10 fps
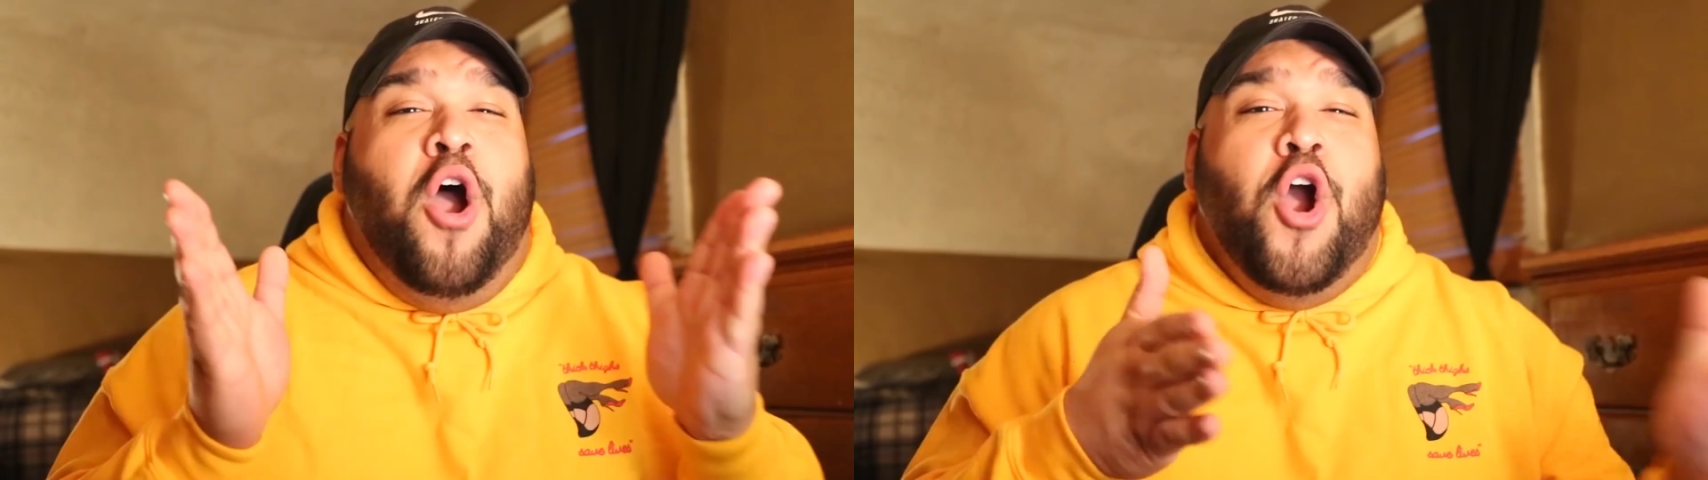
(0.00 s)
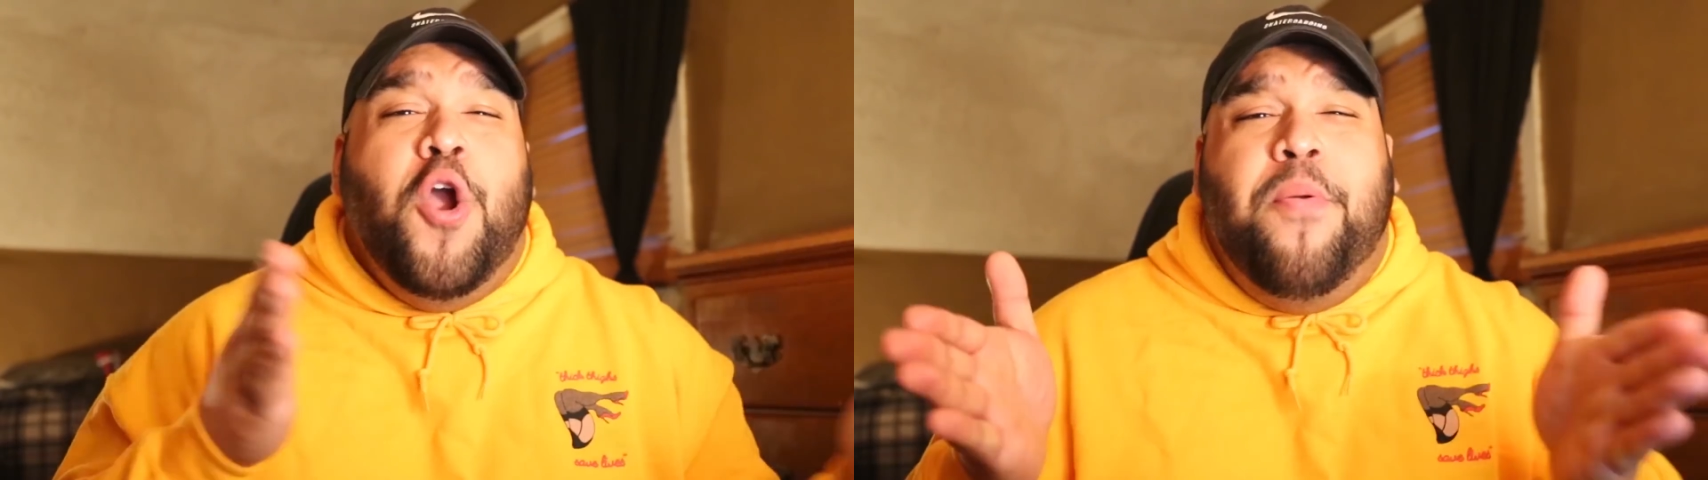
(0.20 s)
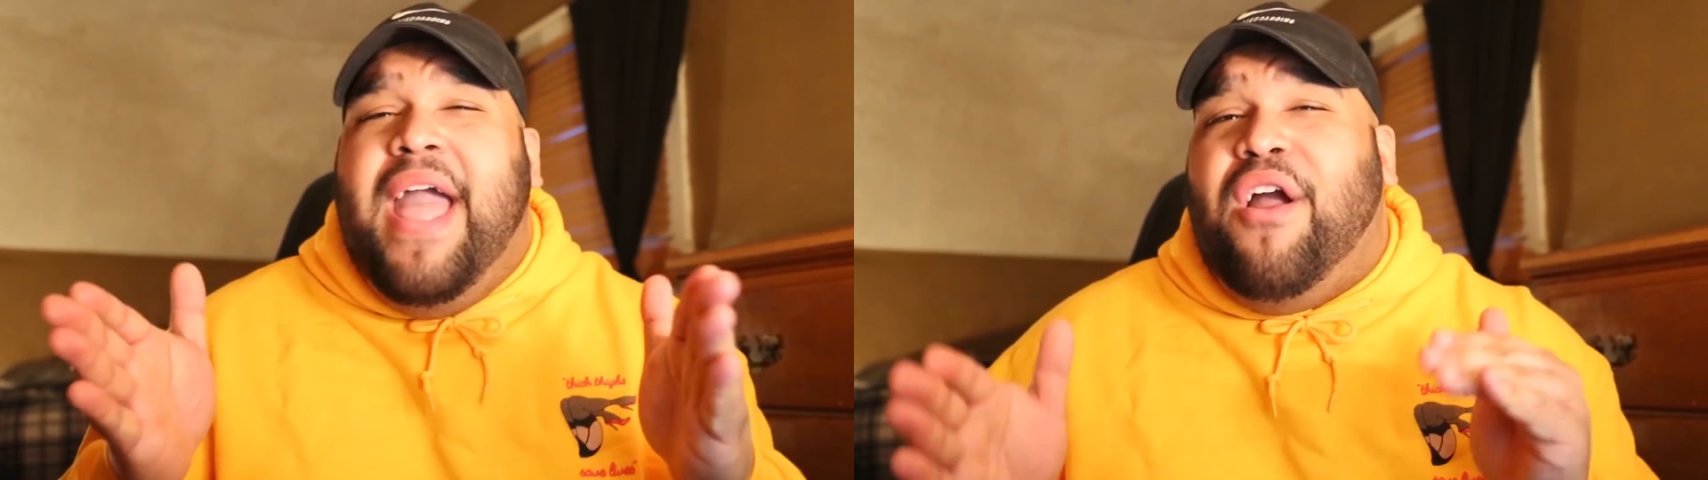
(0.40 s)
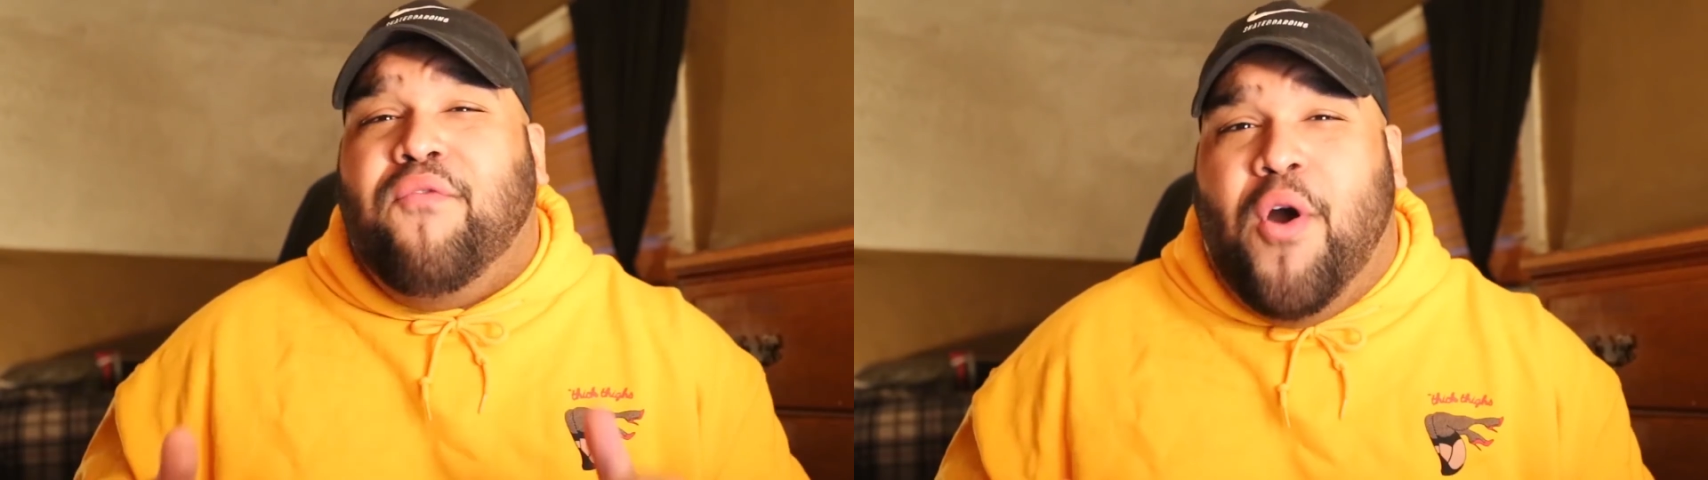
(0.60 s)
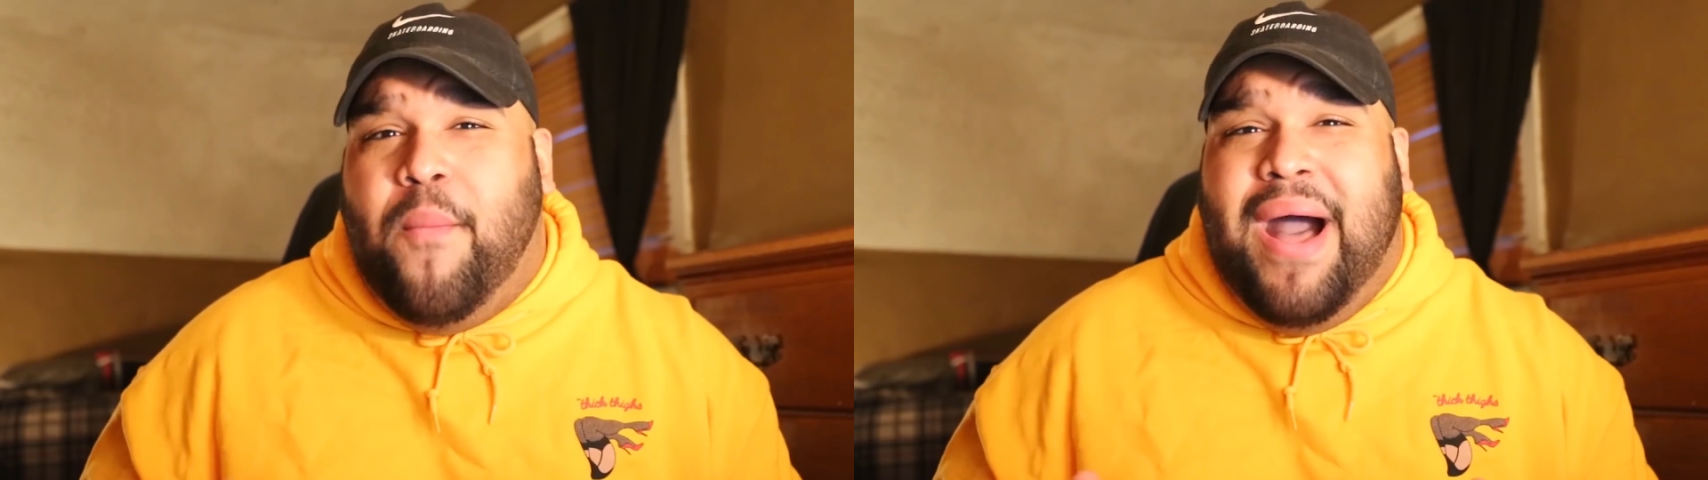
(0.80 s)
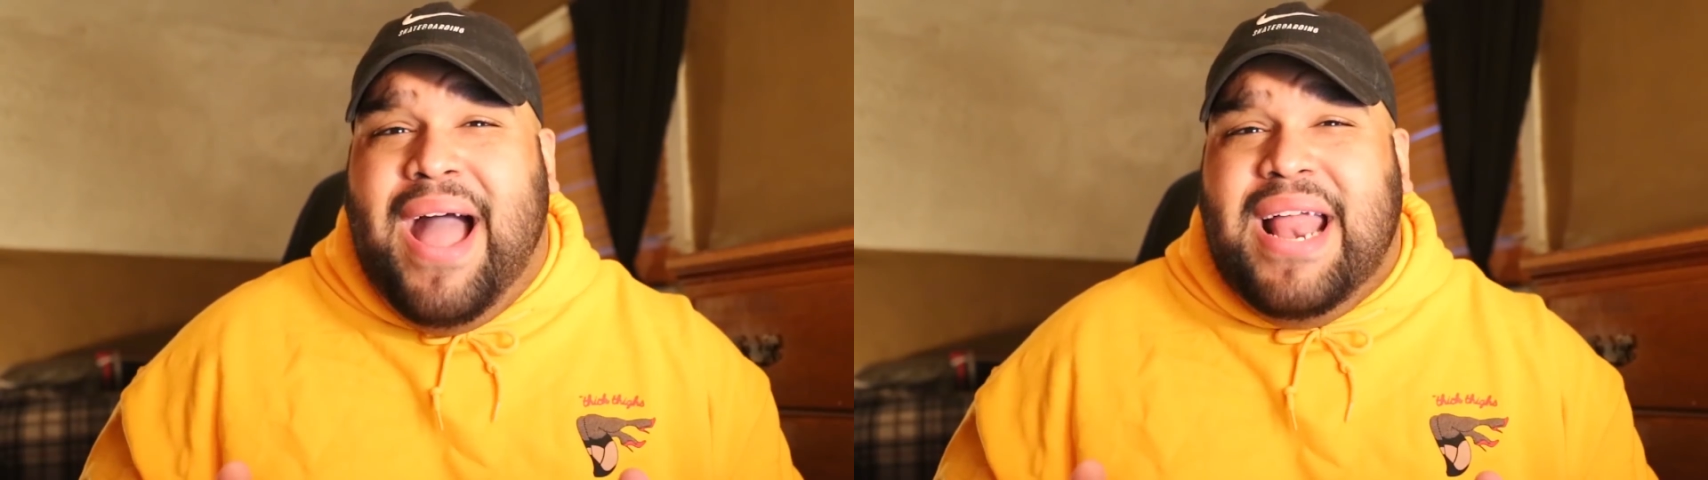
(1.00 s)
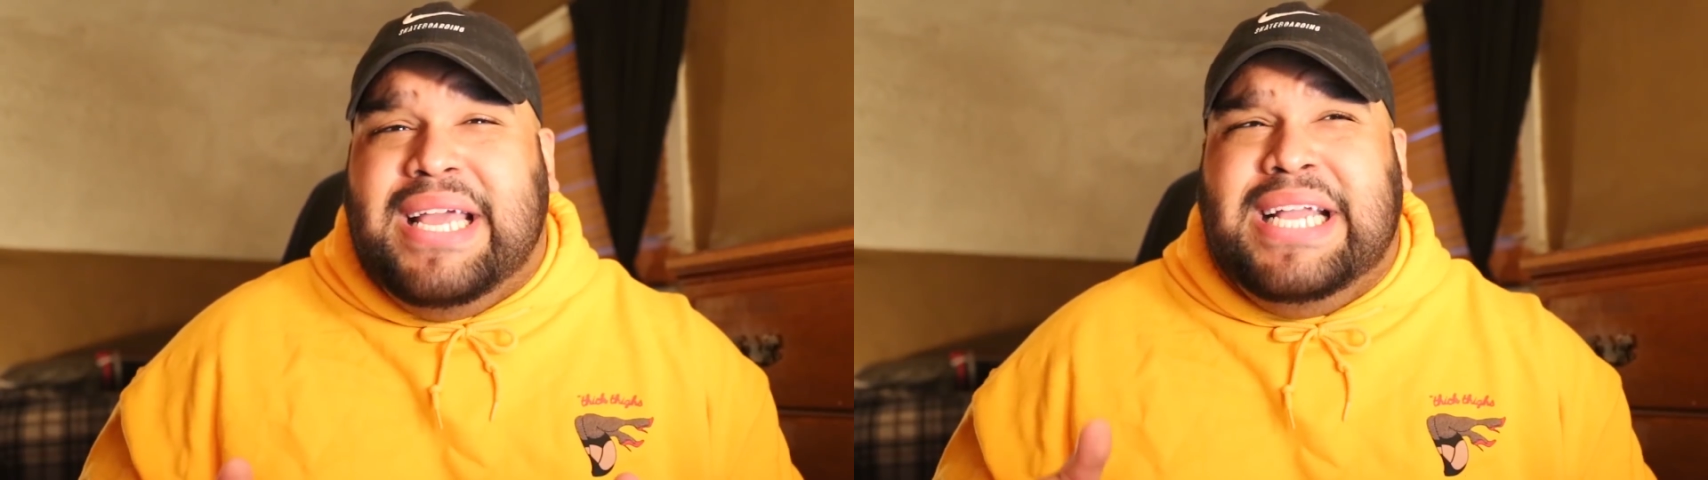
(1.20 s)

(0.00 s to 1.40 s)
Her playing a robot,